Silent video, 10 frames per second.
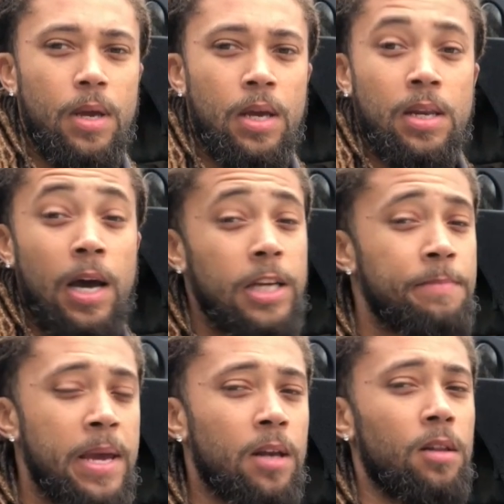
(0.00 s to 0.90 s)
It
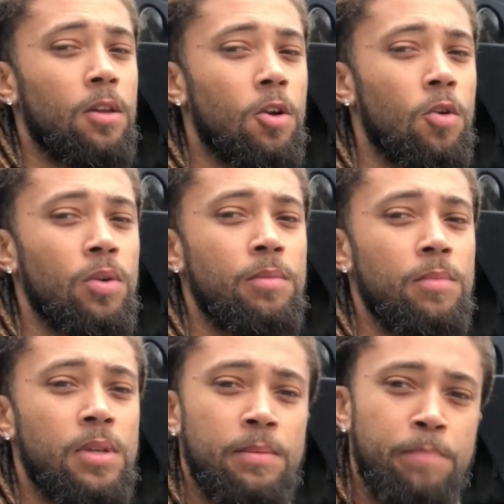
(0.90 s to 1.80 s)
does make it a little
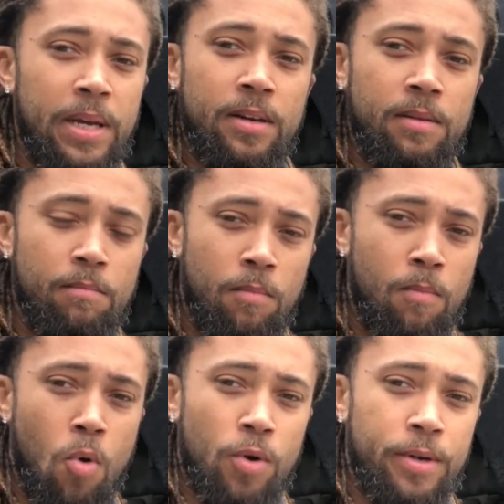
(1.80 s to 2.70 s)
bit
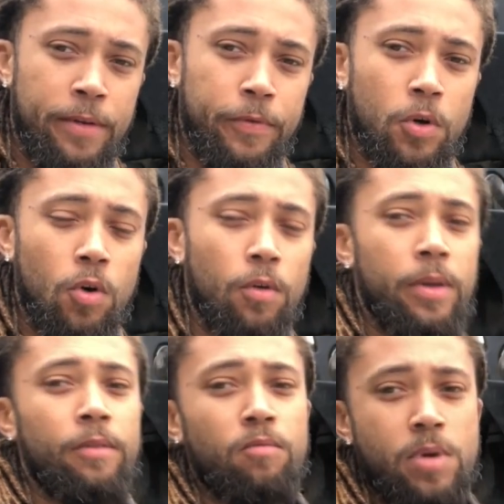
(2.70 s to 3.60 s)
more difficult
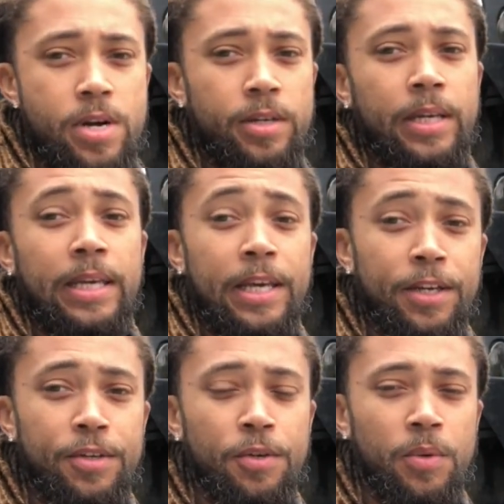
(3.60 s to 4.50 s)
in the rear to
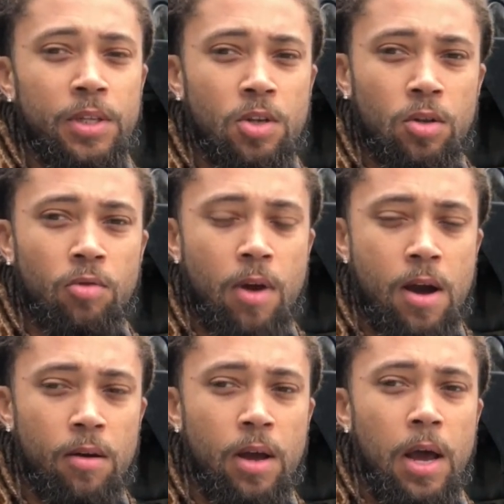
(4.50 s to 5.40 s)
get to when it's on the
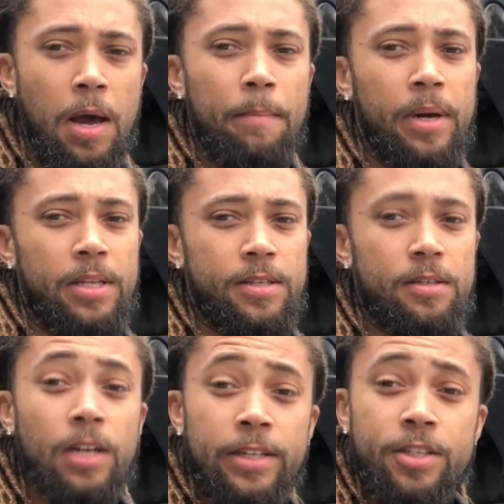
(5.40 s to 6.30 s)
ground, but
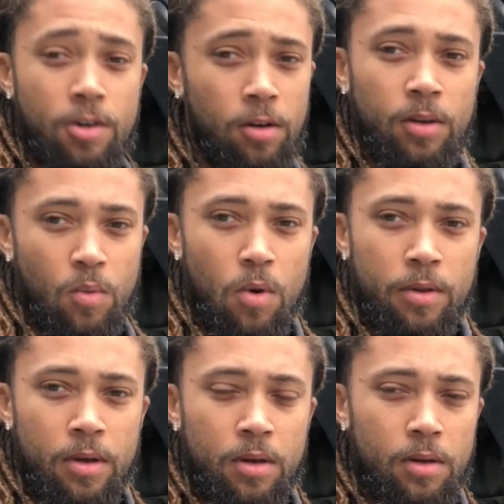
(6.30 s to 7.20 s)
it's certainly
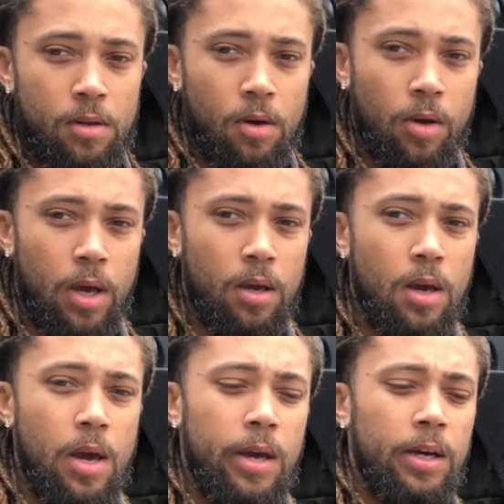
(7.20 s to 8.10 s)
worth it, okay?
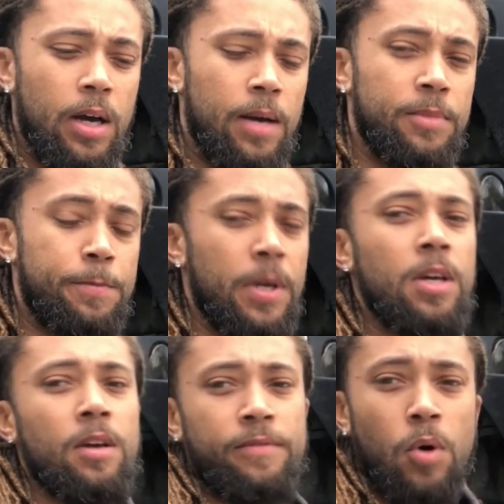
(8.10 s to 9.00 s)

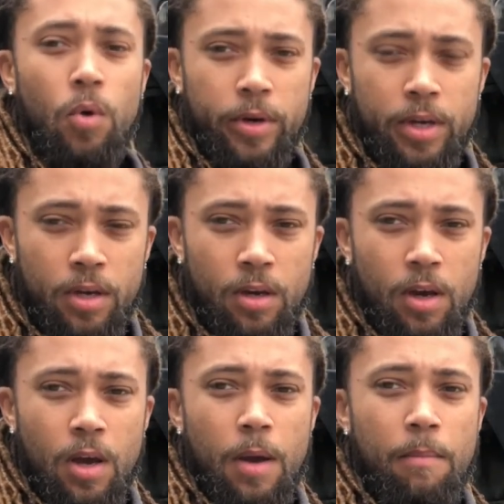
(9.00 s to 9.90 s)
Speaking of torquing,
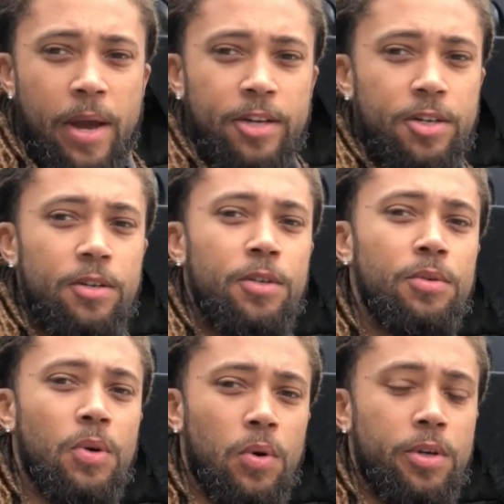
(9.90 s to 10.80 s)
make sure to
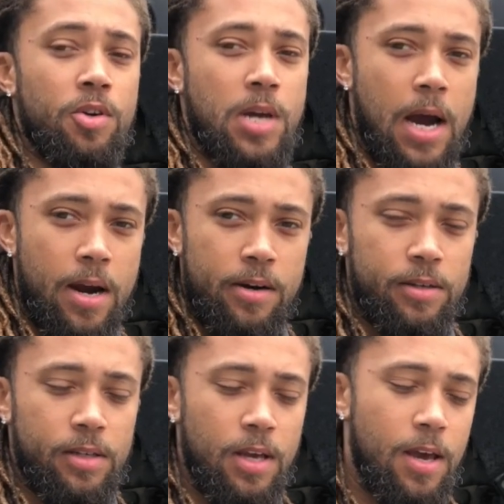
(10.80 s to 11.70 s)
torque your
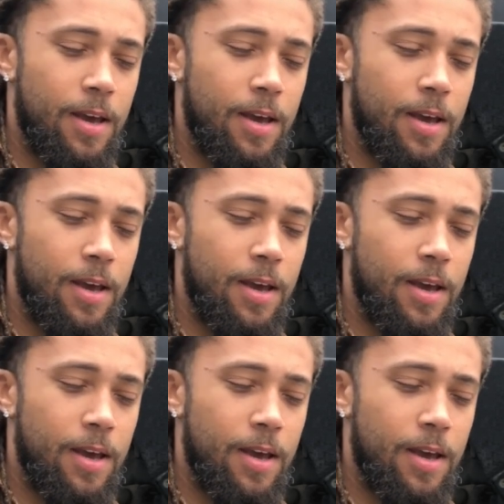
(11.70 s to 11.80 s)
tires.